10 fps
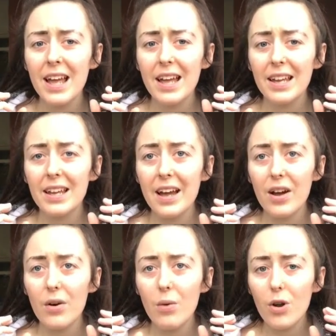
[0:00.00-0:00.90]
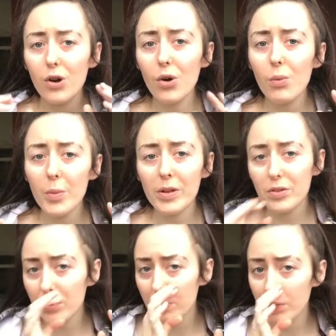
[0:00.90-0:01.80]
Now, a lot of women
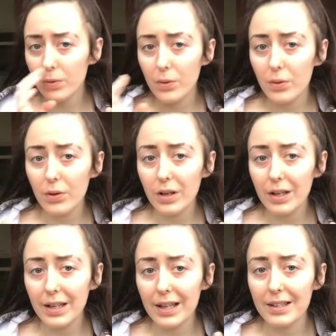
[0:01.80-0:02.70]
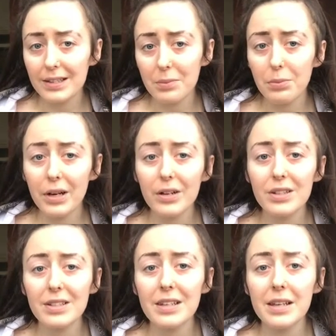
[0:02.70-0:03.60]
do get this in
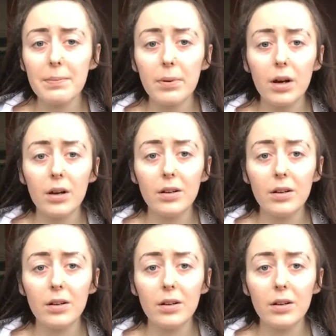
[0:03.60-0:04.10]
pregnancy, but